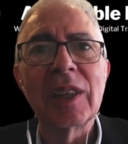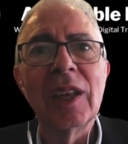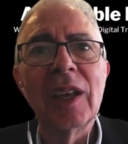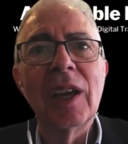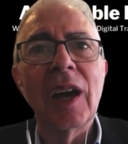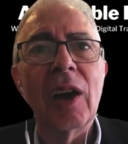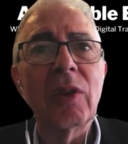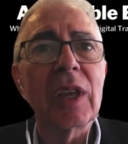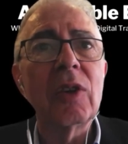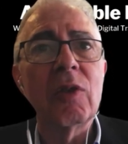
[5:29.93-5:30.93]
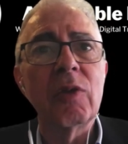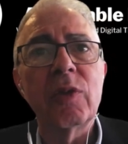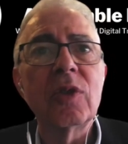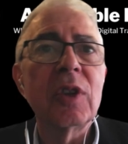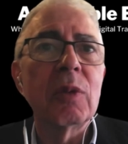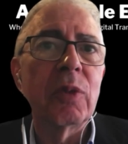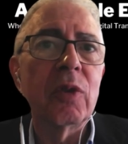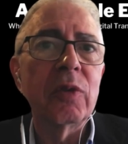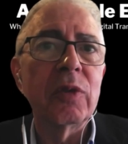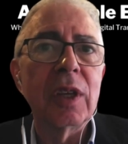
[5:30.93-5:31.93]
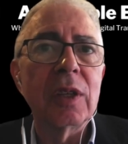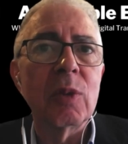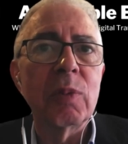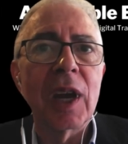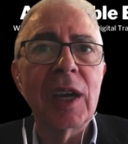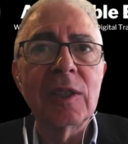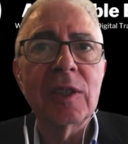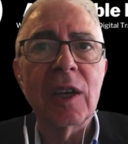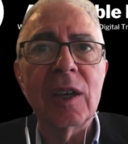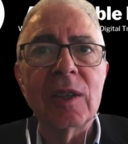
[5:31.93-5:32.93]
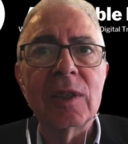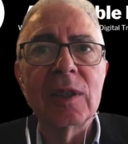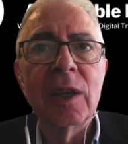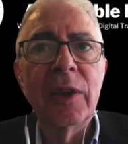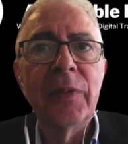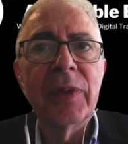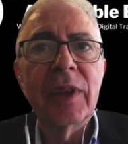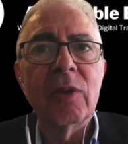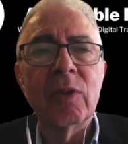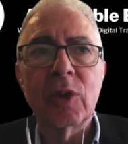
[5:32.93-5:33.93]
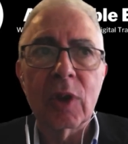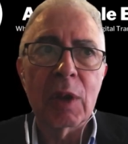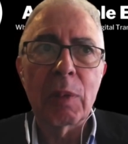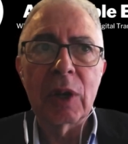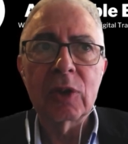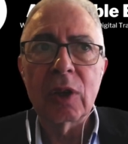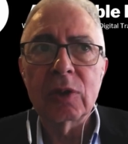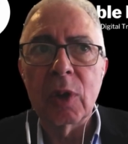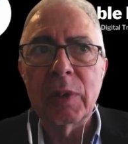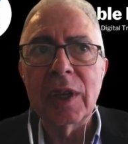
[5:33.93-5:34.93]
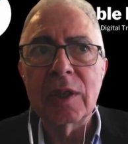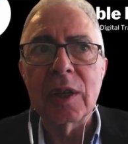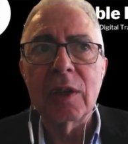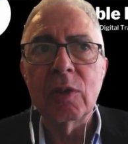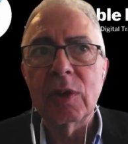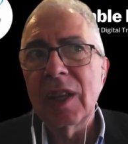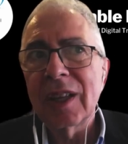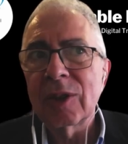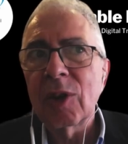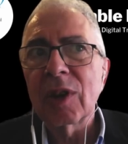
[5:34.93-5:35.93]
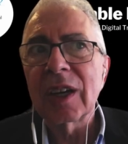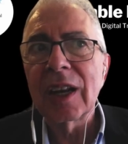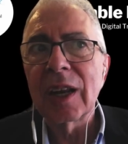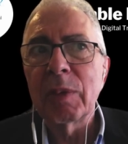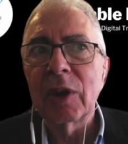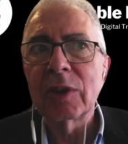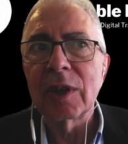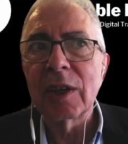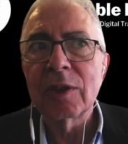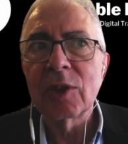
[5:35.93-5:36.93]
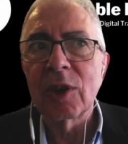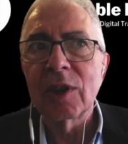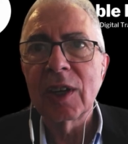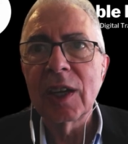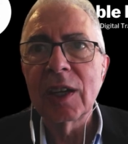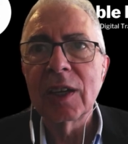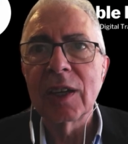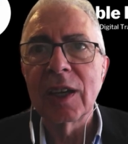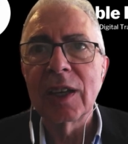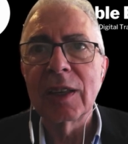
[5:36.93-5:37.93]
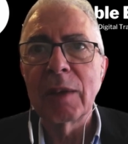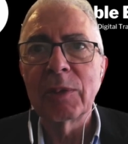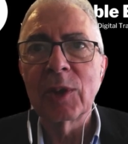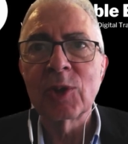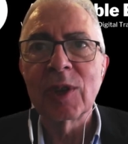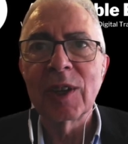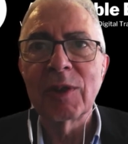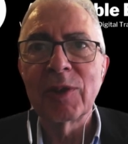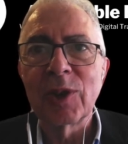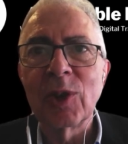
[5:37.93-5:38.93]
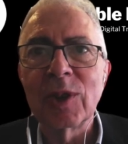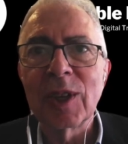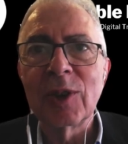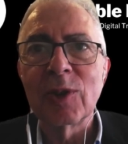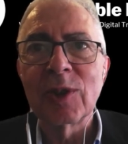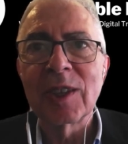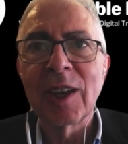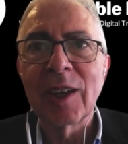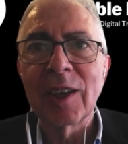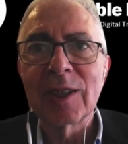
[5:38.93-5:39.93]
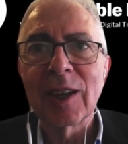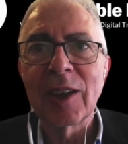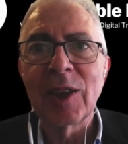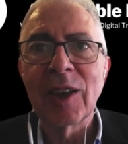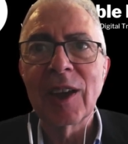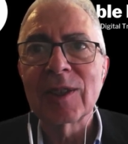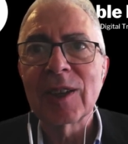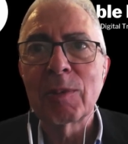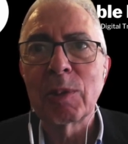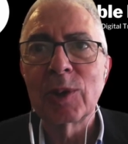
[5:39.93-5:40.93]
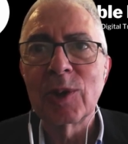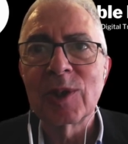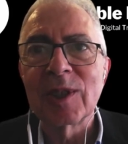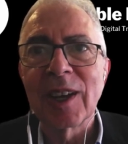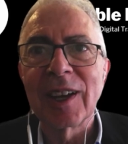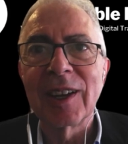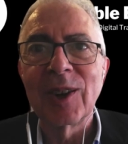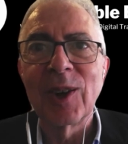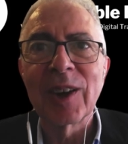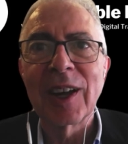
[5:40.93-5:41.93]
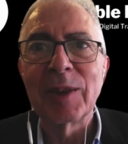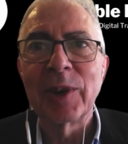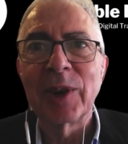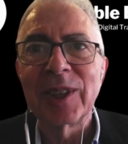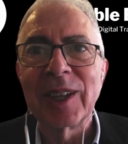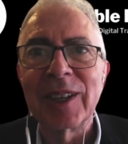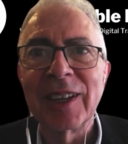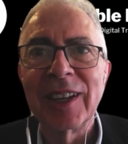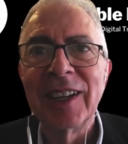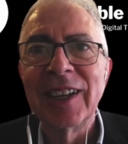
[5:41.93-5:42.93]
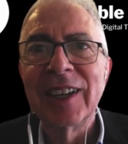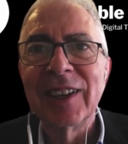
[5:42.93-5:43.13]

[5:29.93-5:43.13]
But how can we future-proof the supply chains? We talked about automation. We didn't talk really about reshoring, and I'm not sure if we continue with eggs. I think eggs are produced locally more than